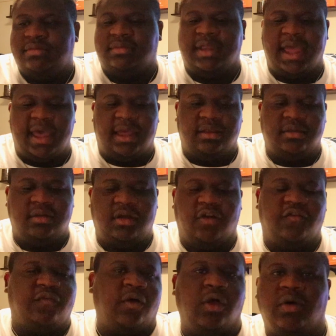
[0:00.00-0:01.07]
that are
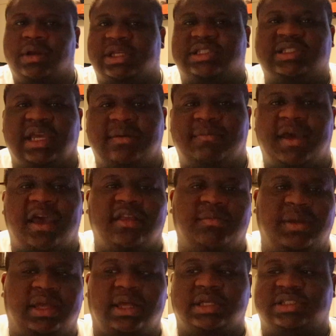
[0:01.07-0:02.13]
following the same path,
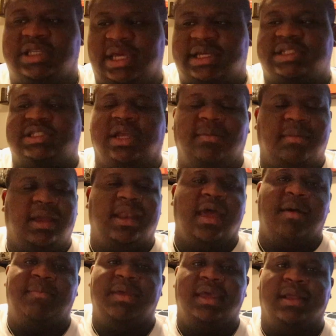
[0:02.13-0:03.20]
because yes, there may
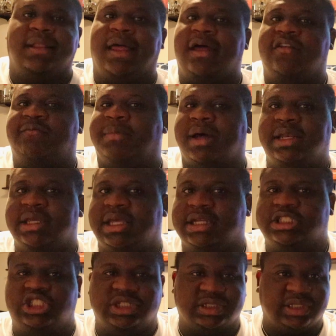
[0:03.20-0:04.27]
not be a lot of body
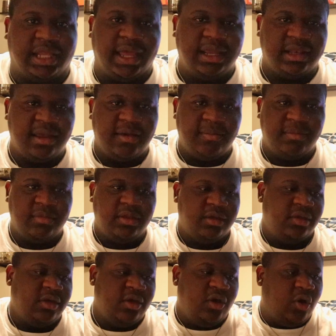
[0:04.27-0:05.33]
kits just like them,
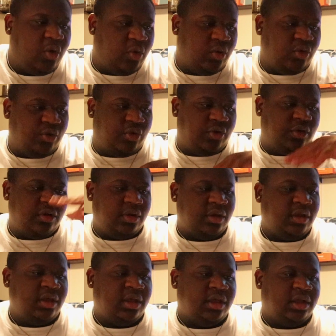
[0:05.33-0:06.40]
or
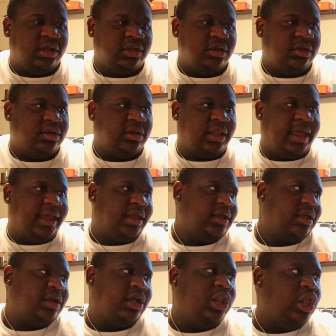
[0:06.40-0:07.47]
like
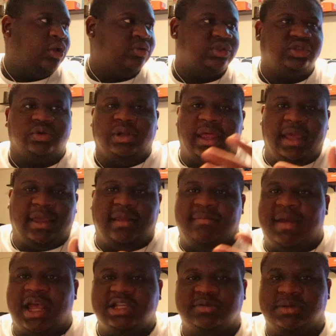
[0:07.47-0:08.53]
close, or like in
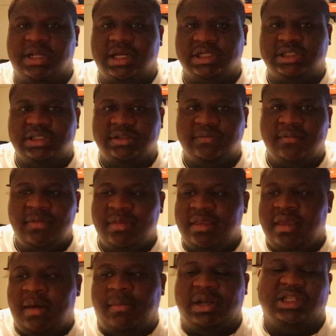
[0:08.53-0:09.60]
mass production,
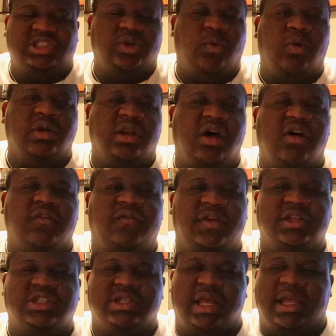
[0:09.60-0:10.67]
but it's the one-off
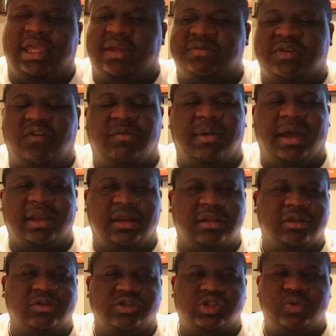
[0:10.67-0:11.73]
feature that gives everybody their
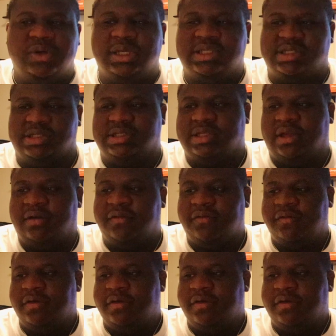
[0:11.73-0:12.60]
little tweaks and stuff.